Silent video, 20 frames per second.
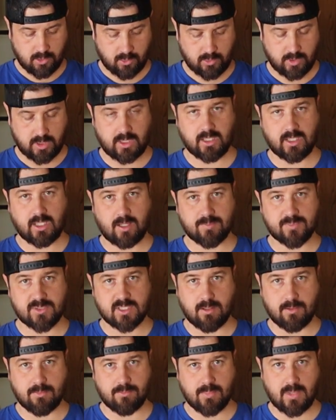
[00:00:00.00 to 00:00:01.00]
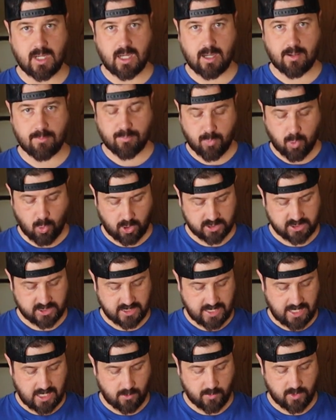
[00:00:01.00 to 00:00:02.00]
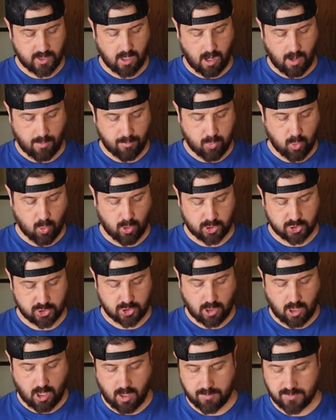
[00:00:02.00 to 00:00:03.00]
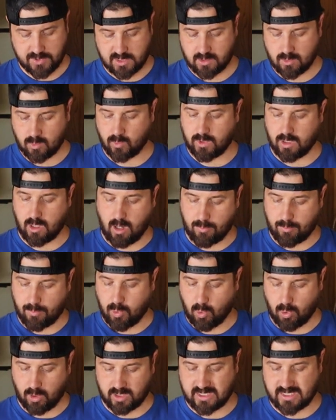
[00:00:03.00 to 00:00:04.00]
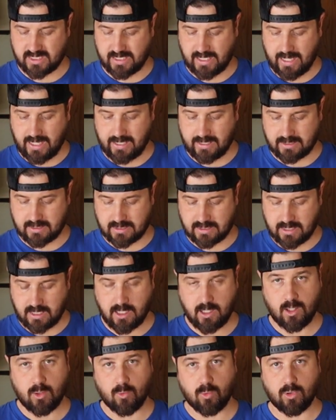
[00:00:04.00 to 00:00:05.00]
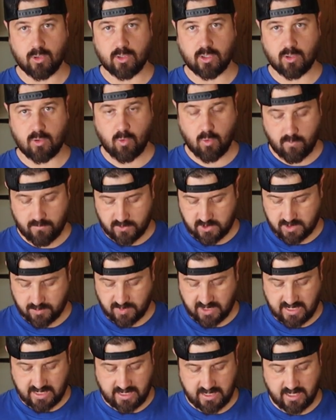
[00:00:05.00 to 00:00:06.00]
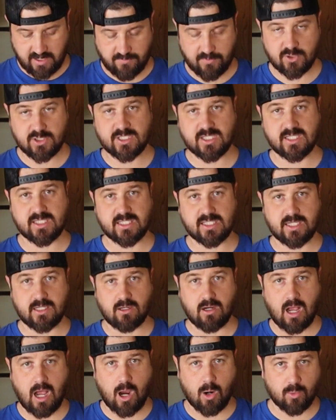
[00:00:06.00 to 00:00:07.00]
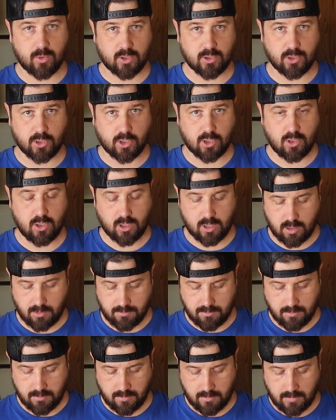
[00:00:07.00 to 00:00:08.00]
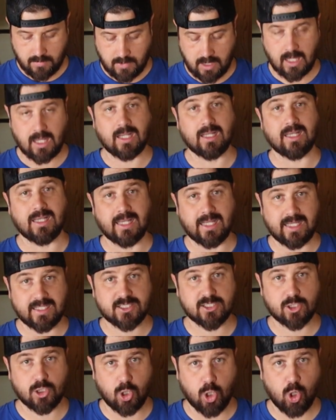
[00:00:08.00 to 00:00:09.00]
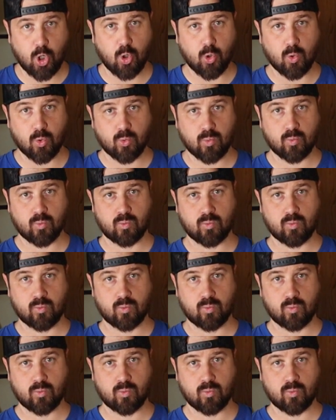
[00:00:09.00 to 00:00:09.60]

Grilling up some pork today. We got pork chops, we got pork steaks. We're going to go over some key differences here, how we're going to cook them. Let's go.